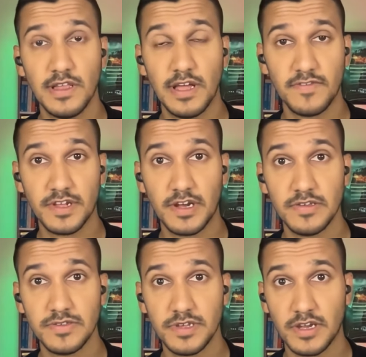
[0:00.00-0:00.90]

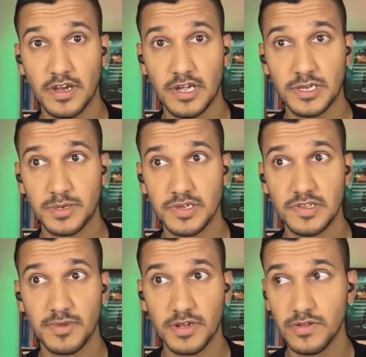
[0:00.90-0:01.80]
lifestyle psychiatry,
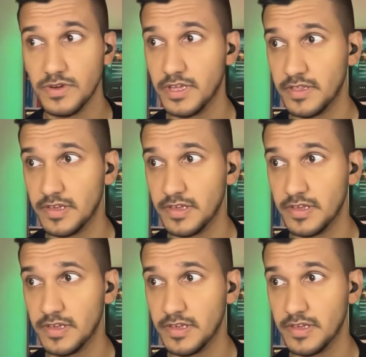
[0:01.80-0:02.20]
some including